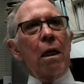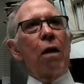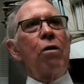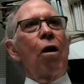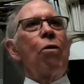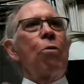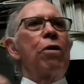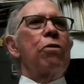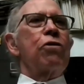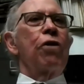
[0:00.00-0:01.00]
Another
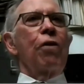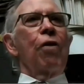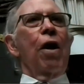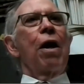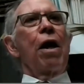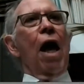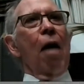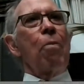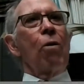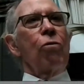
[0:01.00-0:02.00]
interesting thing that
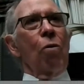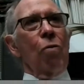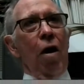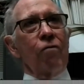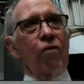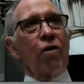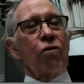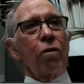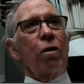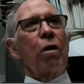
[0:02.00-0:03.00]
happened on that visit